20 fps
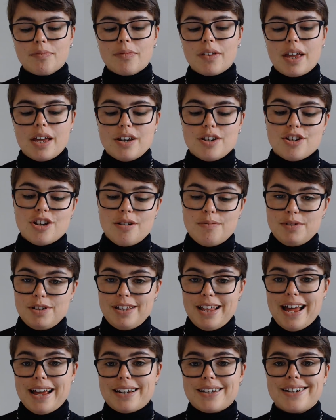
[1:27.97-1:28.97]
in terms of
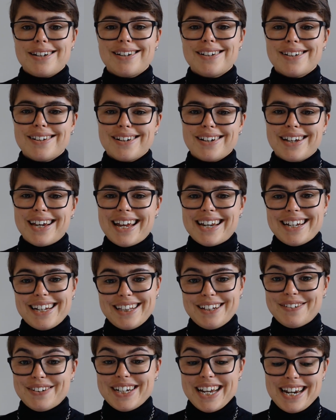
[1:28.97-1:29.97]
that, getting
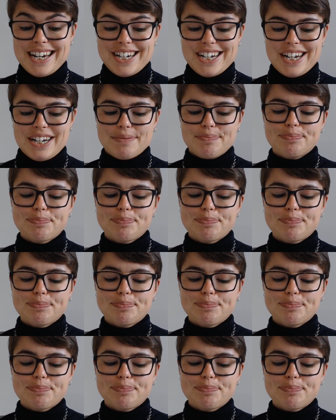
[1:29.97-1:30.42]
their attention.